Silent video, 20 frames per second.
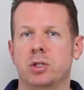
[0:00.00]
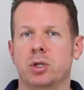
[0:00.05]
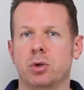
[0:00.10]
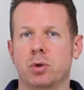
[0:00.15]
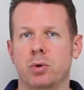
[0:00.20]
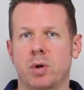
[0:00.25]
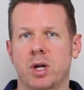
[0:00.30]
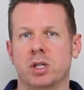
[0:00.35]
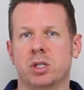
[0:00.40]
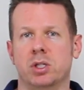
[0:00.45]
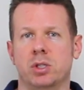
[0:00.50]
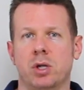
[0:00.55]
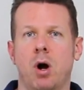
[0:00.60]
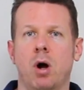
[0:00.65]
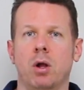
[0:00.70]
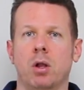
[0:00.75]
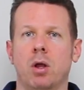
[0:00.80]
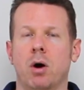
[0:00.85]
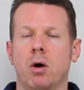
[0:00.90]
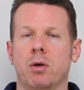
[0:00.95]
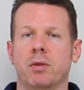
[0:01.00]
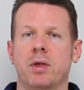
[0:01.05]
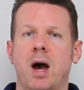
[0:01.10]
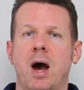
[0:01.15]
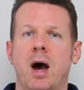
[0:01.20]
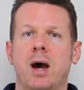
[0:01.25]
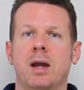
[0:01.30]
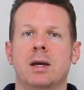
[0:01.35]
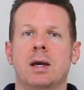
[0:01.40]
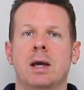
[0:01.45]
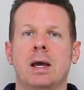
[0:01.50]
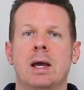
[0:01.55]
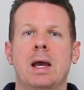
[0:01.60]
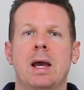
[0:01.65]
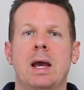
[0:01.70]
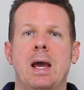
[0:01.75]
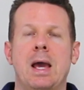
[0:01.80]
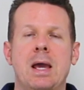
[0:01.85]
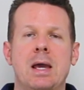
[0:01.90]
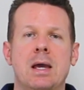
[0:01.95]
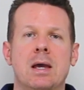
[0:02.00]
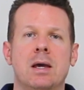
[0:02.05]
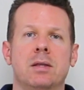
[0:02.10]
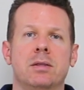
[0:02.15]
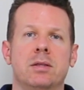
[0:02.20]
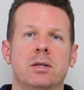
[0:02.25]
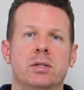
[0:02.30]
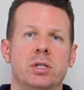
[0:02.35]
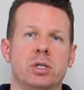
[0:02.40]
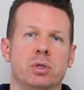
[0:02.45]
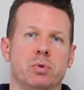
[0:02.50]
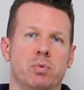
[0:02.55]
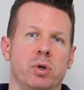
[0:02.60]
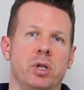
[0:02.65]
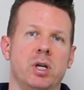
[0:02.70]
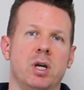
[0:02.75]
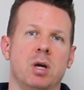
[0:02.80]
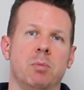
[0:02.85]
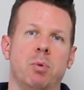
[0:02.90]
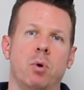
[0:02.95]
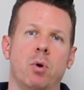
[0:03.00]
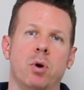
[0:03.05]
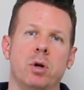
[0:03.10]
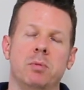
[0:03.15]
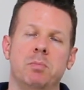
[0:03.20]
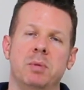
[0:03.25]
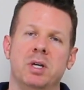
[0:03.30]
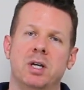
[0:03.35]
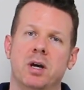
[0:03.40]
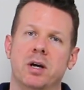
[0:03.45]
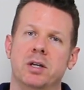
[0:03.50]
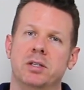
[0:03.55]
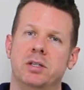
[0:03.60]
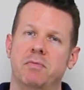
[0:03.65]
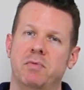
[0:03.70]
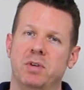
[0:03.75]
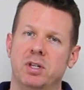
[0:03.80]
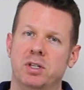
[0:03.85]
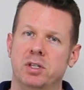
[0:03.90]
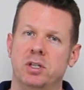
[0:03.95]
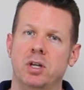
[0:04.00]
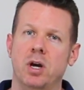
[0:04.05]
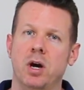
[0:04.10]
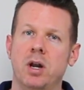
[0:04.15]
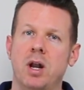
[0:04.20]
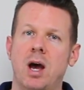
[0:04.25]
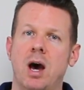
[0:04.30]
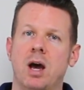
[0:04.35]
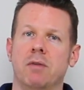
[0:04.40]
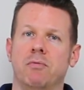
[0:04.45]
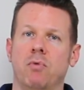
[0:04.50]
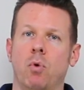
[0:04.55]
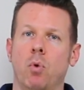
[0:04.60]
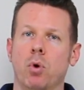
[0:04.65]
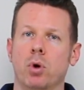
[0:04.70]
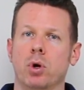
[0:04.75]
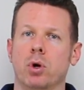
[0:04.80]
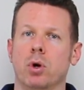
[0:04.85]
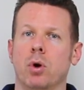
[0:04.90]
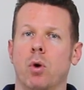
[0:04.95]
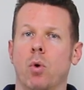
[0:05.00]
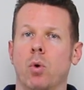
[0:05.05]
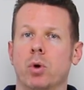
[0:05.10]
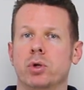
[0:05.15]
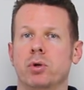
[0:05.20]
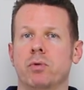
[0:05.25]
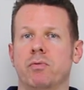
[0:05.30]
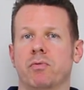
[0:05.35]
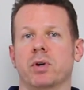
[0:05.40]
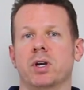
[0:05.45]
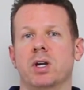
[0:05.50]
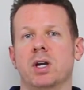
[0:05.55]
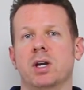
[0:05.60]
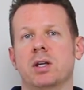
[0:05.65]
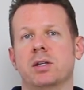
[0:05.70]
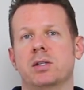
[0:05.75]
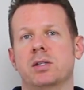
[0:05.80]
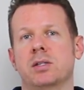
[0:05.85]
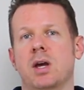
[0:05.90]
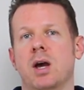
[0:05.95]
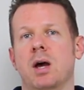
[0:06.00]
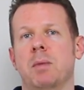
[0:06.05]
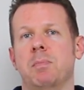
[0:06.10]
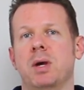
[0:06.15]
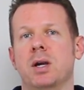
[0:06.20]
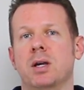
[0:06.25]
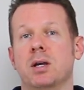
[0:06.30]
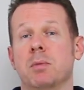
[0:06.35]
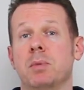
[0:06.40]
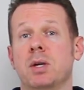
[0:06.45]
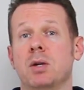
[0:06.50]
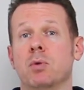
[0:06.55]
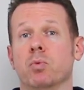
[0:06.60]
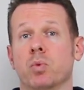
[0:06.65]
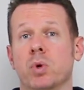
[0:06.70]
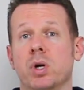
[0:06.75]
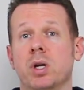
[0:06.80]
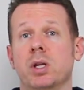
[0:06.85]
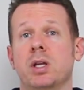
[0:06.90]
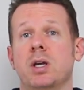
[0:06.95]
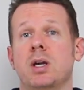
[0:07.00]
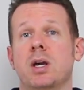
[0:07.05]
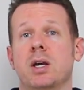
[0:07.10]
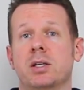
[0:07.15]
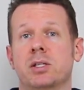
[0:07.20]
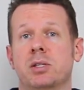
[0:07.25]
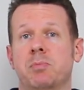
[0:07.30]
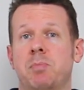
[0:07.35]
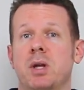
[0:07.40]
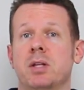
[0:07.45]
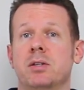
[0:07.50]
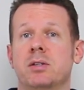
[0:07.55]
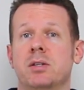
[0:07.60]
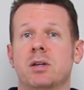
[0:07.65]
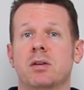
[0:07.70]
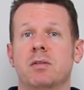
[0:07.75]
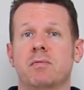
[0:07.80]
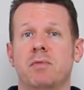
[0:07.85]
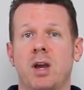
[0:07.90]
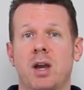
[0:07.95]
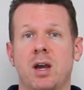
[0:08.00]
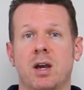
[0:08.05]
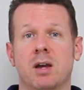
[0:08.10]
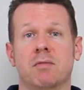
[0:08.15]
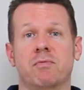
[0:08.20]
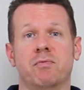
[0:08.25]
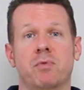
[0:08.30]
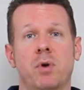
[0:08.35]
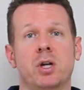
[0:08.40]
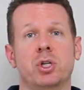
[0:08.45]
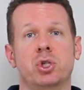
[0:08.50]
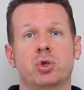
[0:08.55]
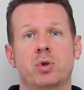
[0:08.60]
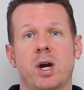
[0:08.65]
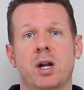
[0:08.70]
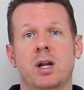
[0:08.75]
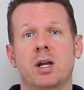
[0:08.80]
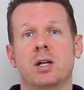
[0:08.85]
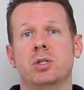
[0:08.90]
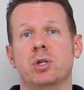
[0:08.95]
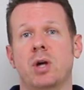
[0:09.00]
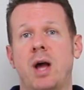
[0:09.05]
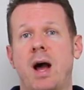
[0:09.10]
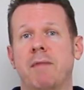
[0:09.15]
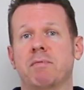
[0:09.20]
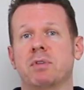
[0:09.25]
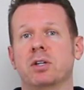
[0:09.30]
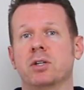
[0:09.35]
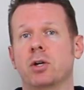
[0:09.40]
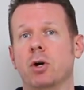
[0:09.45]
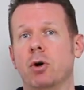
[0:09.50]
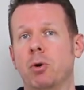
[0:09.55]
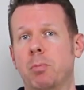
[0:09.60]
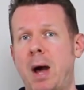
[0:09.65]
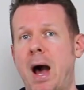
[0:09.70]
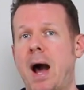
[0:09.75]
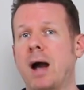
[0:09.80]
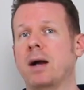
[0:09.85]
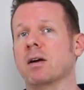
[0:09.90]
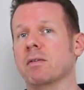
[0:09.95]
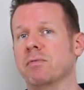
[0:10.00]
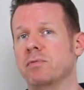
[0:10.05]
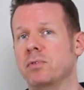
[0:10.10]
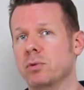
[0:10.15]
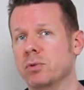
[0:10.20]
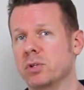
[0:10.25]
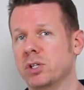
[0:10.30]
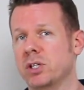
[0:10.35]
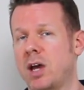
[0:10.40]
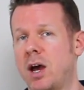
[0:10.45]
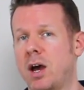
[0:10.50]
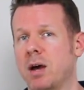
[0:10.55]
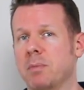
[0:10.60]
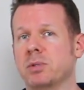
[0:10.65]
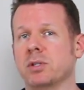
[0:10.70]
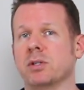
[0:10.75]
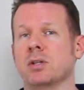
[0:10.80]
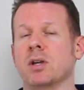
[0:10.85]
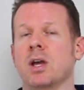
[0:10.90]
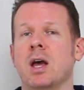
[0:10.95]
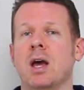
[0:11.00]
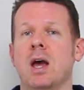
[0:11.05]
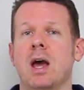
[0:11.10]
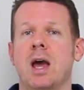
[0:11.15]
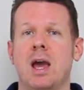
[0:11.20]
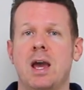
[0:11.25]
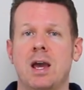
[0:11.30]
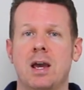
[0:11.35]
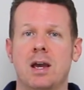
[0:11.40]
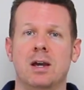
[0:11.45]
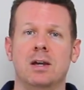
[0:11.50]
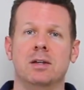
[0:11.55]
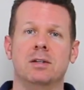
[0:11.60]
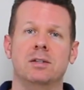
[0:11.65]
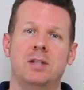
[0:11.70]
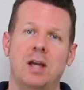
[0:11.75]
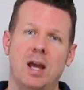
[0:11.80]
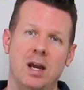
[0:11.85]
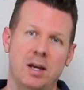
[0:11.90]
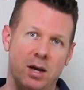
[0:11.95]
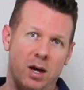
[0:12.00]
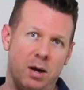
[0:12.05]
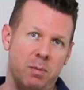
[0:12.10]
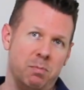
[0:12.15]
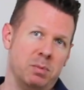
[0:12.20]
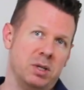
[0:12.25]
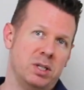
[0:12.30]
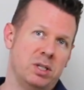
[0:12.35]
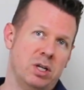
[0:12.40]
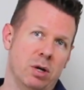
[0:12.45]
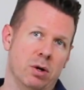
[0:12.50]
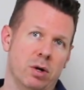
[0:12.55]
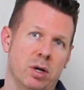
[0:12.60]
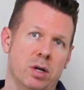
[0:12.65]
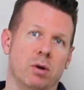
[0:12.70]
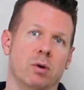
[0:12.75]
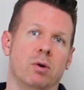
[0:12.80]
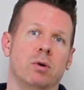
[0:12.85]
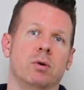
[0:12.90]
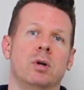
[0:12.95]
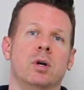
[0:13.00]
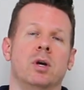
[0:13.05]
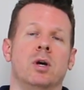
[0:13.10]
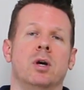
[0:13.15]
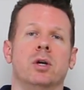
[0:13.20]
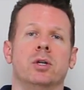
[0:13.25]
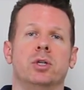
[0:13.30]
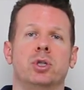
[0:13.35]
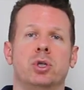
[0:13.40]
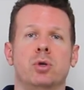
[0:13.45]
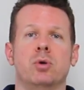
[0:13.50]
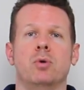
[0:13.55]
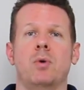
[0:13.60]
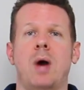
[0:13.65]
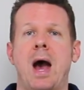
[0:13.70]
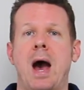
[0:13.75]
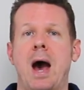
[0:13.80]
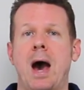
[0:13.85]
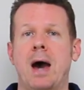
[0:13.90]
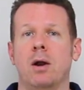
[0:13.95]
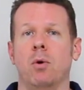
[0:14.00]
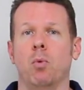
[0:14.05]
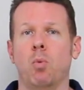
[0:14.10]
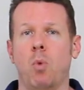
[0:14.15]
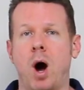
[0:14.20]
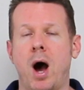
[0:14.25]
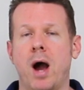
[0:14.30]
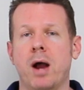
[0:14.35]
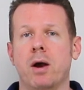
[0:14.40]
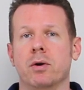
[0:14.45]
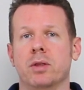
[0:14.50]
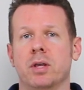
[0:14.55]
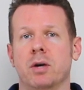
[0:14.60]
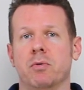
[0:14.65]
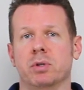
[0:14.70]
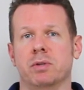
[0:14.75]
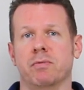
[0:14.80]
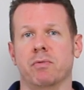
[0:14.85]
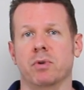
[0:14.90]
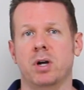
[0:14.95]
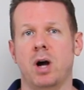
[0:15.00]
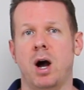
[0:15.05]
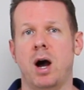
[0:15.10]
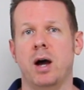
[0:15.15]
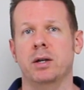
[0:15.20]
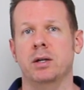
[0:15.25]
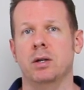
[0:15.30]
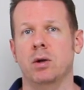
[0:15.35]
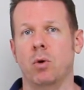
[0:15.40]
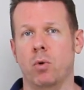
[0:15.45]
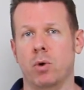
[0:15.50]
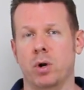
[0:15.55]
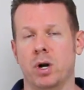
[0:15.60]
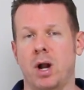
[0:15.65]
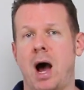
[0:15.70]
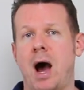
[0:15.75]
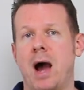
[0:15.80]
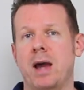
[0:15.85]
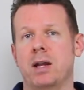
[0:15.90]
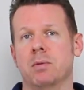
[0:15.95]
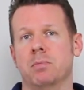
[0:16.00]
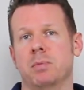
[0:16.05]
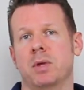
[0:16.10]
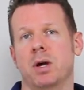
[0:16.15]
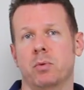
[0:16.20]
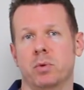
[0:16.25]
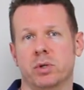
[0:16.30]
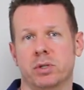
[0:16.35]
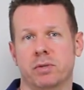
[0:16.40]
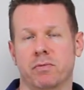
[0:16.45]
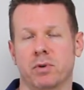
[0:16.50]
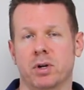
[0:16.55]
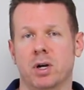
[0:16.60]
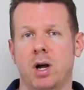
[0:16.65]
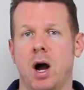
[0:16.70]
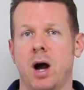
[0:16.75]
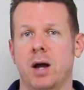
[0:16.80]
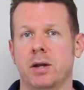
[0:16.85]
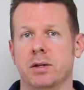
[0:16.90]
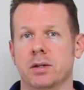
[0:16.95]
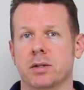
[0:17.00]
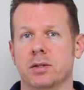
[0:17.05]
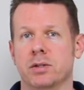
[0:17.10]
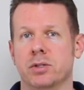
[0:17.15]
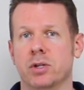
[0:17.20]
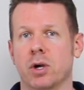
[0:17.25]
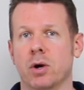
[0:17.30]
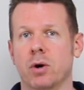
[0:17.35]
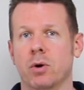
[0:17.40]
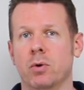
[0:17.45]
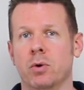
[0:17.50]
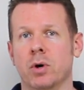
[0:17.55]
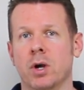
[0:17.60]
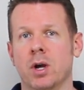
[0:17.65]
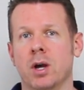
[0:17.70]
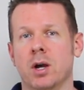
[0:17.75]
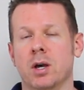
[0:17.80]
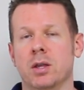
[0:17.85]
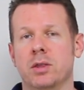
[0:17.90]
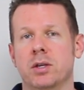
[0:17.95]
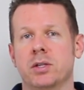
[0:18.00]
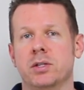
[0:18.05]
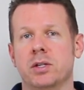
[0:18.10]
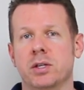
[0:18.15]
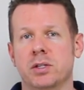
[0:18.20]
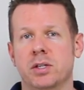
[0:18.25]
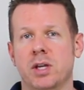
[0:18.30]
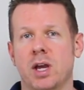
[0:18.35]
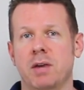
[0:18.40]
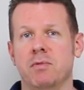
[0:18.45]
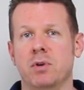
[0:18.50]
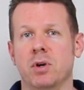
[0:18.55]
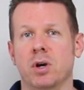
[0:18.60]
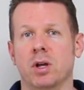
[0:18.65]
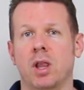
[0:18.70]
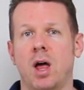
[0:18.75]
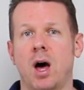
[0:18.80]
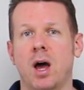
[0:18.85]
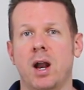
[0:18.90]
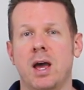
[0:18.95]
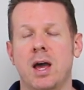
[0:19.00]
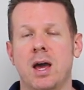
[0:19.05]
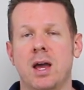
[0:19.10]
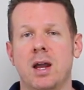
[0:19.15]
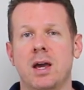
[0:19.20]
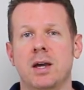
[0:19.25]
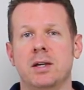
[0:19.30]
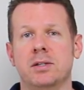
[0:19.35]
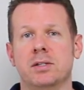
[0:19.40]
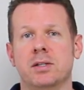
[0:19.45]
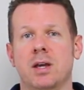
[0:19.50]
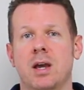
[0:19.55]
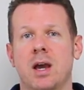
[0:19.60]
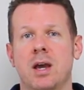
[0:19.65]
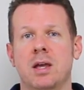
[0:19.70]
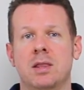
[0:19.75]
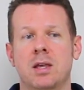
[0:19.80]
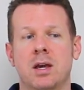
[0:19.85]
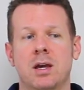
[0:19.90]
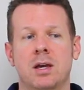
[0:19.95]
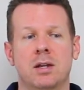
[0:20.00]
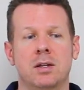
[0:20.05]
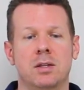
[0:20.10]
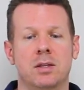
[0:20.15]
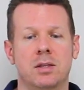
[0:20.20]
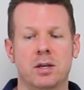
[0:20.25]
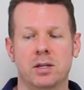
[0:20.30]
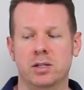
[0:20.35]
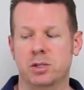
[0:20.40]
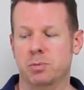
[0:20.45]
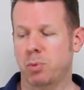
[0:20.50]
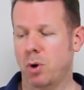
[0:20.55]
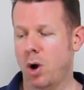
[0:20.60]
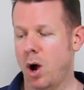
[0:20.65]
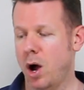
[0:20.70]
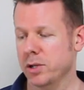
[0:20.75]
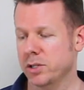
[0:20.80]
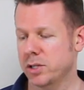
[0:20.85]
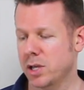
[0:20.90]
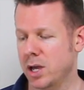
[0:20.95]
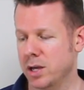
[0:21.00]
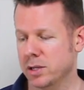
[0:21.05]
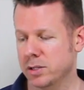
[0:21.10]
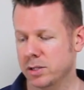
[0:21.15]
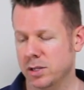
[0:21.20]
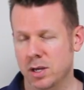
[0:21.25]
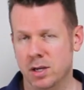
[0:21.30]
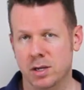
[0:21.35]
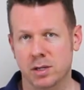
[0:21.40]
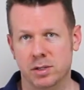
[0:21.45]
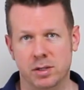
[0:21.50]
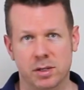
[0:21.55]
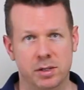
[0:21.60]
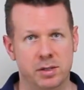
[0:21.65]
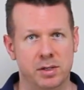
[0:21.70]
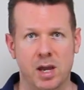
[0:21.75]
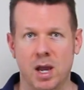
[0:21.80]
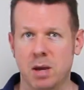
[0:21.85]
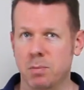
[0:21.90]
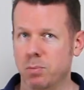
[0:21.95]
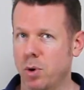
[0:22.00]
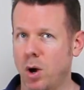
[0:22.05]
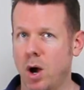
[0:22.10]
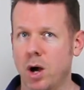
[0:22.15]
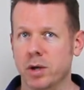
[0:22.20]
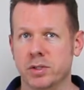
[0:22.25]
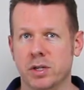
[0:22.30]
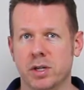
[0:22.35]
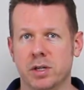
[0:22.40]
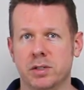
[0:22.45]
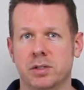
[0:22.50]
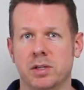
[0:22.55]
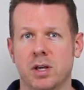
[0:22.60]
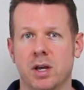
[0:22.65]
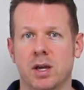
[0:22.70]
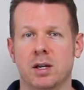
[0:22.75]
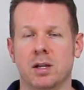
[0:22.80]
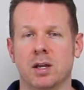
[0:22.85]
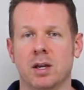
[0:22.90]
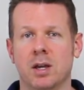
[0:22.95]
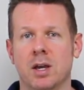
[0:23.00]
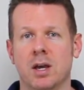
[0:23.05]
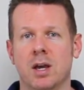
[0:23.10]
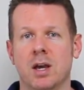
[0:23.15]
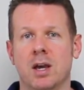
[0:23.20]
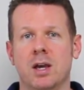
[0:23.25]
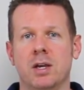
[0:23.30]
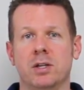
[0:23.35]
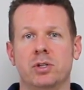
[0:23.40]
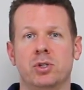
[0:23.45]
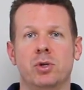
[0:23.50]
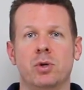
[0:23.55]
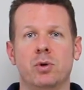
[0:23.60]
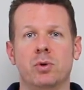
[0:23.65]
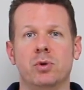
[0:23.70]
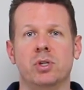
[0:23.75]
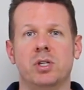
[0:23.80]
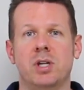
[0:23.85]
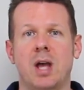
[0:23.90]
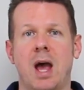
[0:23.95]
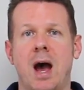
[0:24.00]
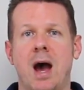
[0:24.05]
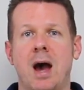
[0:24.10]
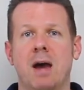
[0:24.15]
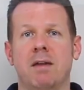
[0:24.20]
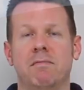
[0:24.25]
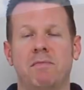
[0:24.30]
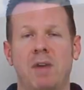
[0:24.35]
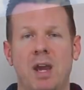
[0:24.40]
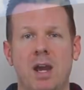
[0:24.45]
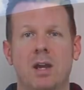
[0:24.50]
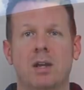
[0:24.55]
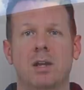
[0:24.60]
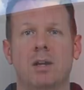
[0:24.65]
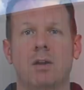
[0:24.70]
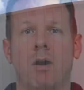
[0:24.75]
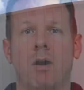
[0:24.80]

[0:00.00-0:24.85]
to install all that? And this is really important because if it's done out of order or you forget a step, it can be really expensive and frustrating to have to go back a few steps and take up material to add a wire that was forgotten or an item that was forgotten. So this can save you a lot of headaches. And then this process is the same process that is used at van and